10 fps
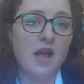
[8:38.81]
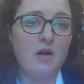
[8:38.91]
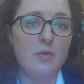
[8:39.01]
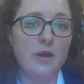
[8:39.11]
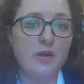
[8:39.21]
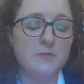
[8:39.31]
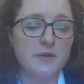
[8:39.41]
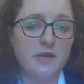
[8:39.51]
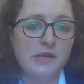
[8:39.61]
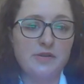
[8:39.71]
how we are
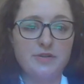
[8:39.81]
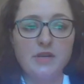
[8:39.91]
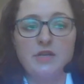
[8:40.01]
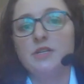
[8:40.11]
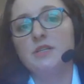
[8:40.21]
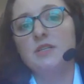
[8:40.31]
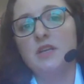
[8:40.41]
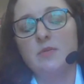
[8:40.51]
spending your donations,